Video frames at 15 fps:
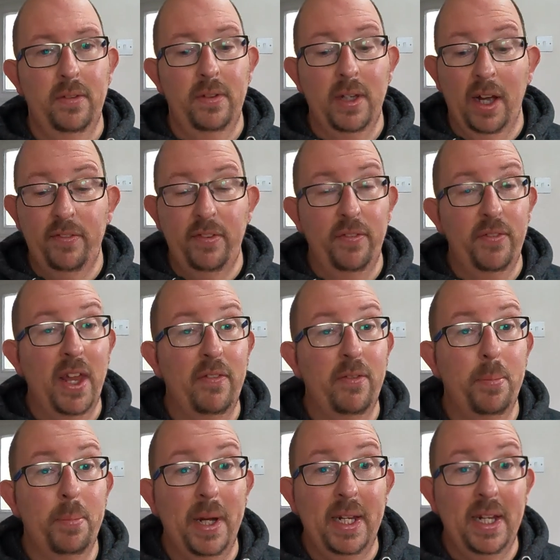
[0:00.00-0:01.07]
Now, if you've
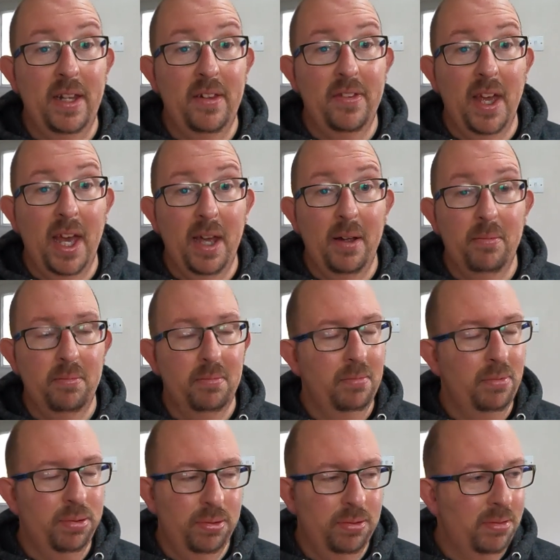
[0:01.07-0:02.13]
never been in debt,
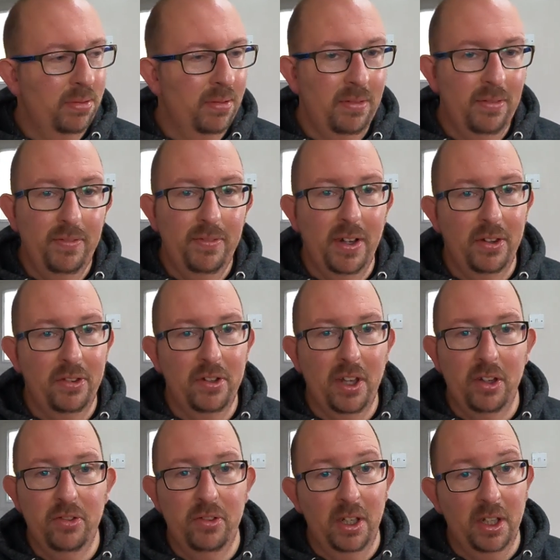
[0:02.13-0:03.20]

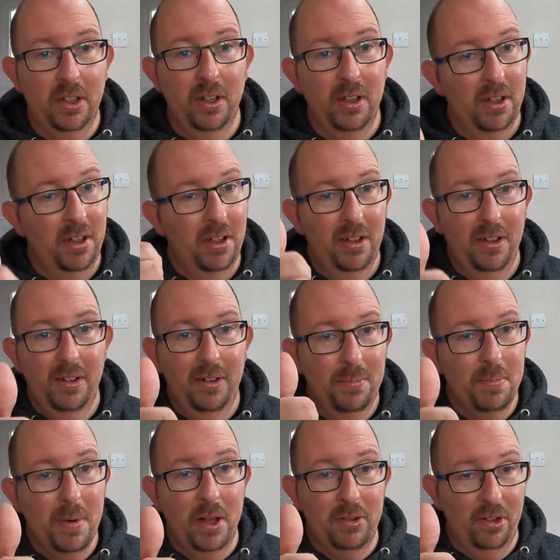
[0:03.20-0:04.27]
fantastic,
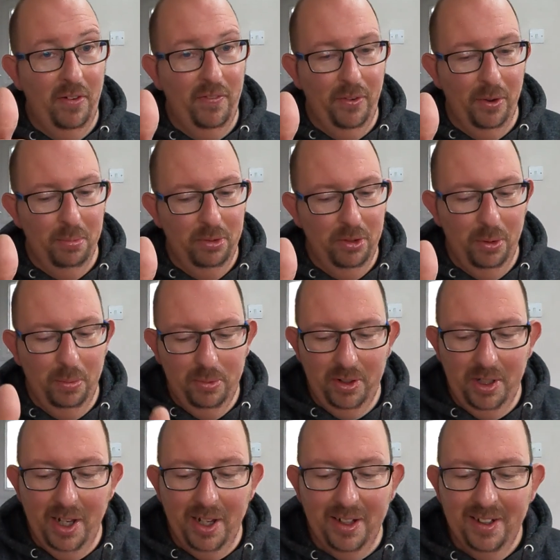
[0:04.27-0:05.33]
massive thumbs up
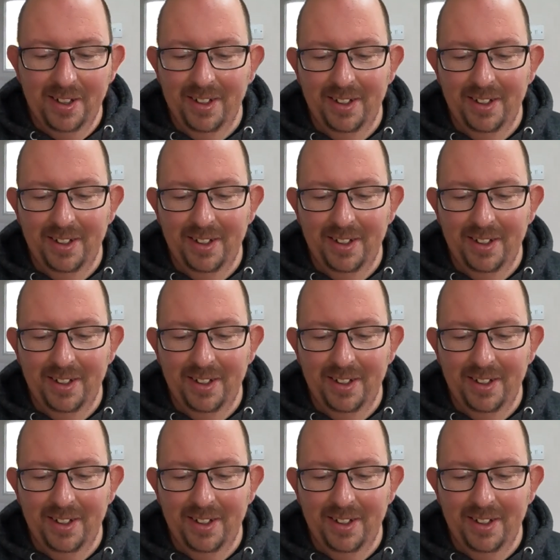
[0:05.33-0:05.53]
to you.